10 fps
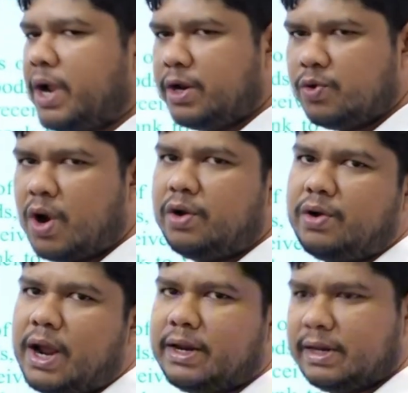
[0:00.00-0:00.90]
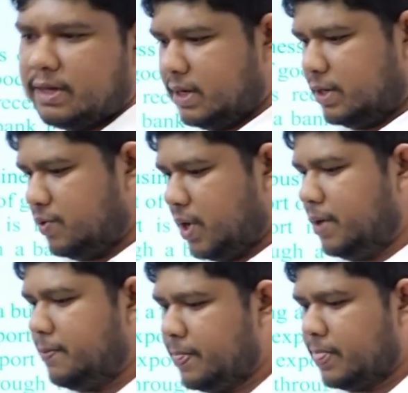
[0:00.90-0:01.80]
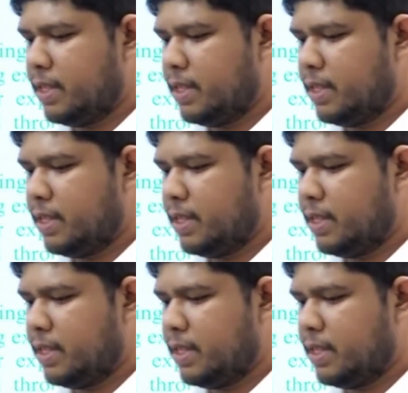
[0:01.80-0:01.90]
then you have to write it in your